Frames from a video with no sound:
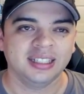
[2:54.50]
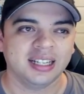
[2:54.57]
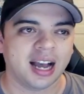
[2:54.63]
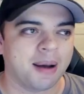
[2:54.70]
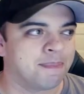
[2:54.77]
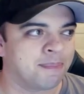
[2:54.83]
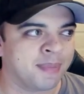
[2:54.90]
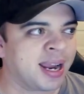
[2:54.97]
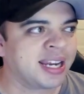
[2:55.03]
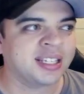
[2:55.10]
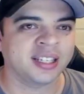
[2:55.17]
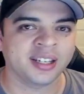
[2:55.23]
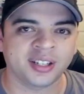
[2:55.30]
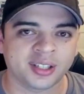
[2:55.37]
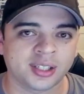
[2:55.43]

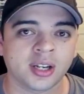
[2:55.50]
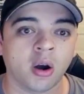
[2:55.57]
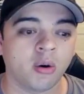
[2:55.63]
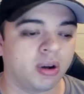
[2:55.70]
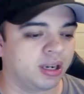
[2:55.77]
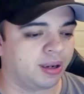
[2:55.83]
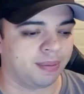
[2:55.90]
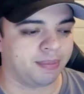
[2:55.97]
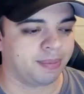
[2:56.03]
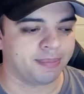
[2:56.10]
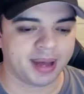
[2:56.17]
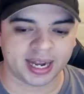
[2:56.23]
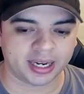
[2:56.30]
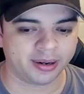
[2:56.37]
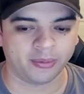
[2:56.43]
Amazing so in a
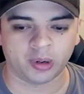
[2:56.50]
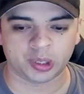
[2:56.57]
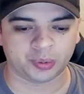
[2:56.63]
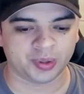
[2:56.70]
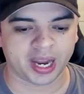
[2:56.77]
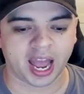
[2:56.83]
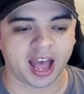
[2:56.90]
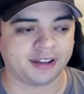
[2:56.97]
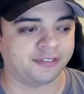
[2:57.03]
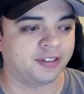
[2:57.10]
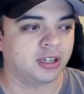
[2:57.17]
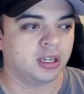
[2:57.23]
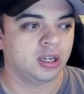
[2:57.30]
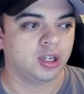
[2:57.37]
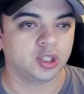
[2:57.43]
meta in which we have
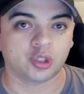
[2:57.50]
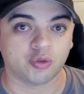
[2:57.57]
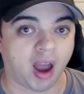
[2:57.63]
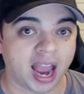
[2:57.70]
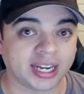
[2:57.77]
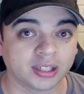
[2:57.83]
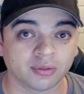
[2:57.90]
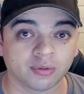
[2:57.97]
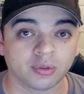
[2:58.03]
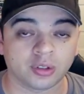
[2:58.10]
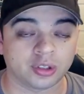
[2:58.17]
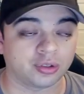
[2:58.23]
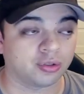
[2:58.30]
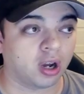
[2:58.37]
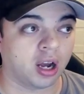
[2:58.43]
Dragon
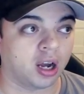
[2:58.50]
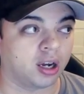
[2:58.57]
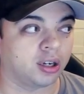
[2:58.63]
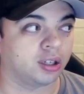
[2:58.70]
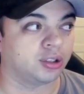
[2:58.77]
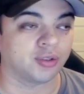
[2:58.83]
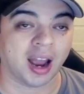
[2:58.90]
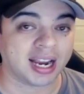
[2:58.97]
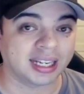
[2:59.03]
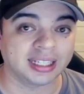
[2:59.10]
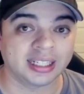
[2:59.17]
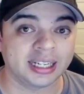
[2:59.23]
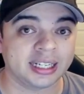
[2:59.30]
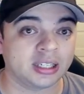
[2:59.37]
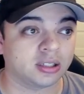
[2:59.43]

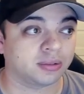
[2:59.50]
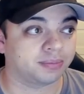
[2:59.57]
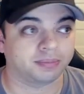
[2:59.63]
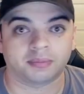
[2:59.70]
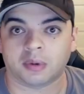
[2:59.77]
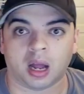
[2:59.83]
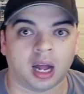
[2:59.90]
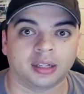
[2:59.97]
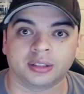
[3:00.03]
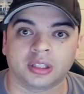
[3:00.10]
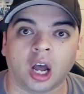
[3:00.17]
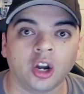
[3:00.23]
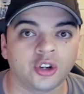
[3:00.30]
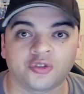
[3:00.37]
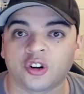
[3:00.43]
Link
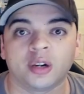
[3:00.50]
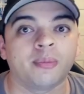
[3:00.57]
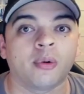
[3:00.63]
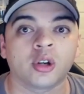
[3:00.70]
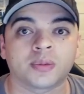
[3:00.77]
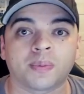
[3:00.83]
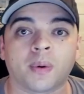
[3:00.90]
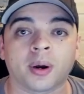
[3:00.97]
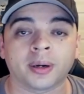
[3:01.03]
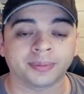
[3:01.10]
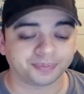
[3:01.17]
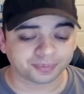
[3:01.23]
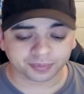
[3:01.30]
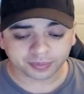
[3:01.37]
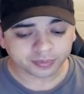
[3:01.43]
untouched for the most part.
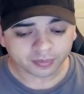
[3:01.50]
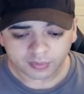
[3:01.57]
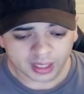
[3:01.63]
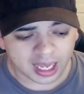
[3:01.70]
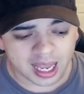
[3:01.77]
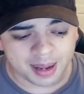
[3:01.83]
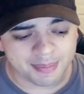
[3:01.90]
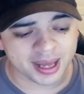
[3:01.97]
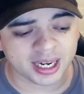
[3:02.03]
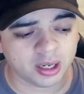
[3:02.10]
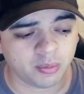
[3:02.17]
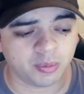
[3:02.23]
A meta in